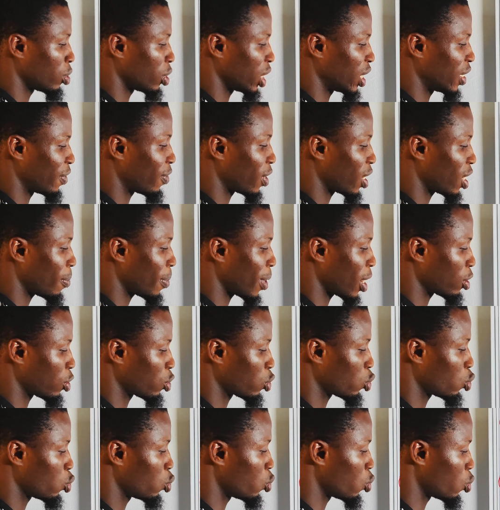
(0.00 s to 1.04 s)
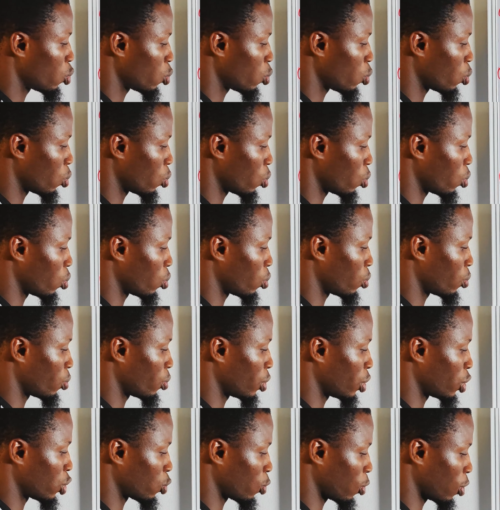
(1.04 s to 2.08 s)
Divided by 2
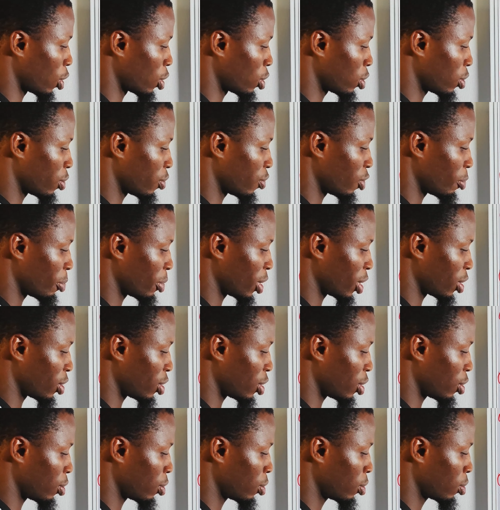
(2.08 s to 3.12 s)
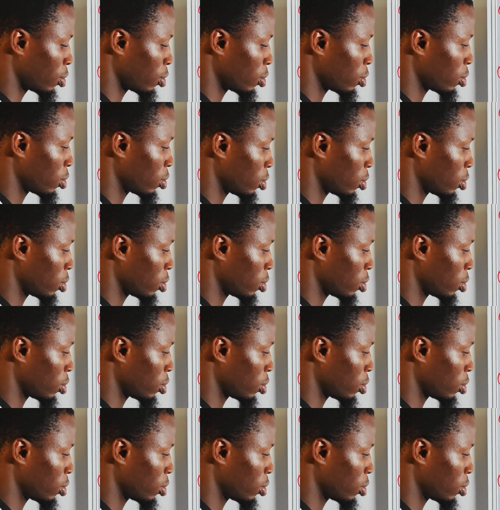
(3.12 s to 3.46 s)
is 1, remainder 0.